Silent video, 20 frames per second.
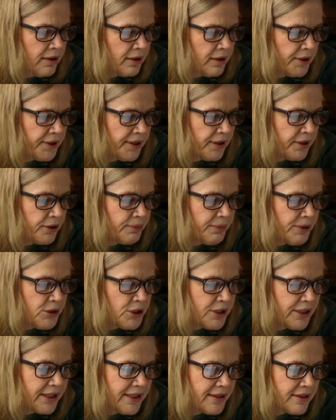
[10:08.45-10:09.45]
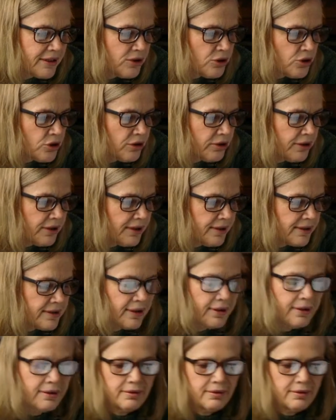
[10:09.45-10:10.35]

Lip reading: on our home educating journeys.